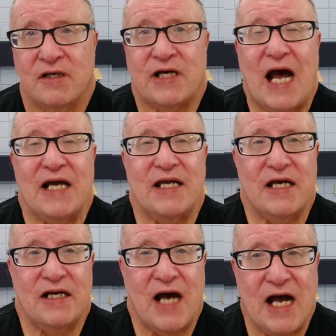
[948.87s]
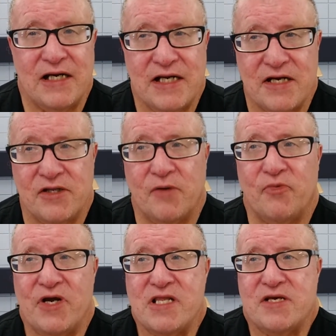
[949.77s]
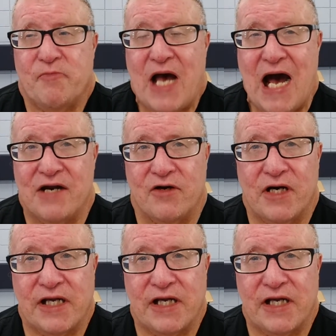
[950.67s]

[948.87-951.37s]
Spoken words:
kind of get an idea of their breathing pattern.